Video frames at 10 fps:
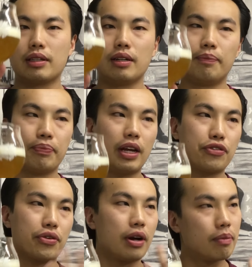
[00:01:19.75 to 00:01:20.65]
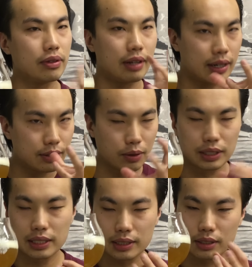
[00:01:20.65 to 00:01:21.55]
the SRM that I
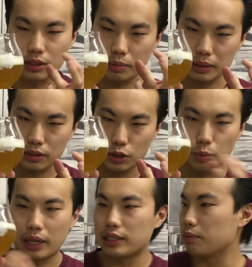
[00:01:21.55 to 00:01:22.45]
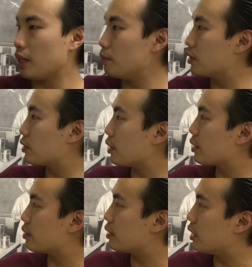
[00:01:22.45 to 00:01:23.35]
notice is a little bit too bright sometimes, so I try
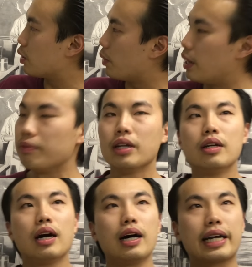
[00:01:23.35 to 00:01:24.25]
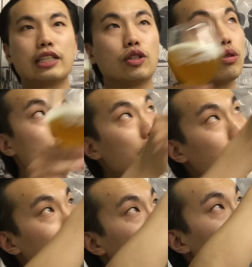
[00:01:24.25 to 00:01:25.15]
to dig away. Uh, again, don't shine
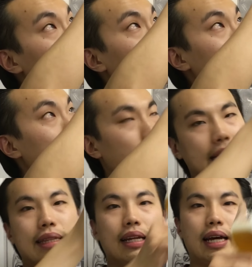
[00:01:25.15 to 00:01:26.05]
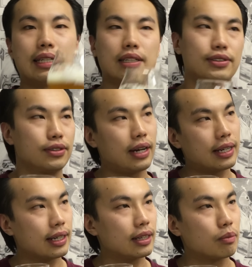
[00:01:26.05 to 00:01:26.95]
your beers right in the light because you're not
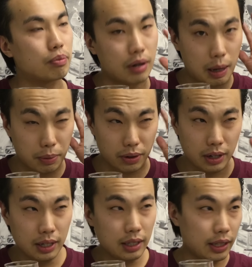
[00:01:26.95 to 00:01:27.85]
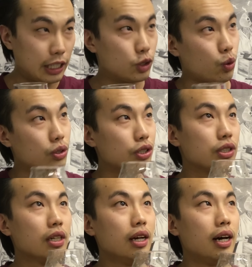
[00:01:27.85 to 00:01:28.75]
going to get the proper light
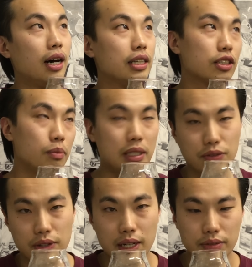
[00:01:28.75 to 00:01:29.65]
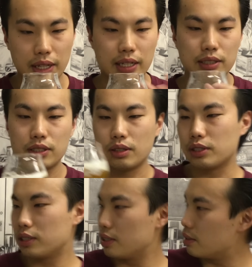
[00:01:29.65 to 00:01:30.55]
source. Uh, it's going to be a different kind of lighting, so
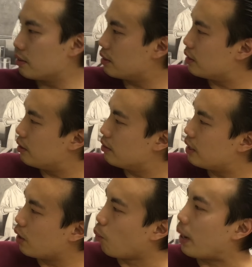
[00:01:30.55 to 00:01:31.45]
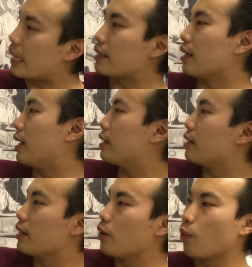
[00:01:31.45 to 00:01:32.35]
just dig away at the light.
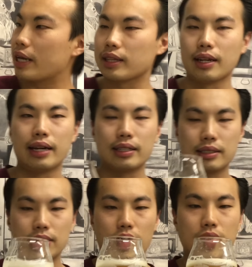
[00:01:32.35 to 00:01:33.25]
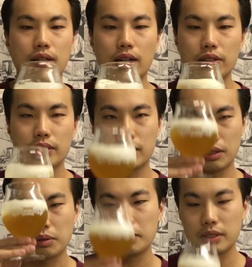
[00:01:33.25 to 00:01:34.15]
Away at the light, it's a darker color. Let's get
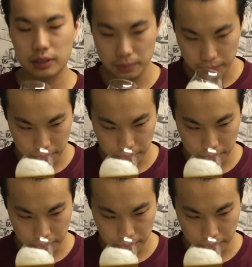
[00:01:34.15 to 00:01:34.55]
the run on this.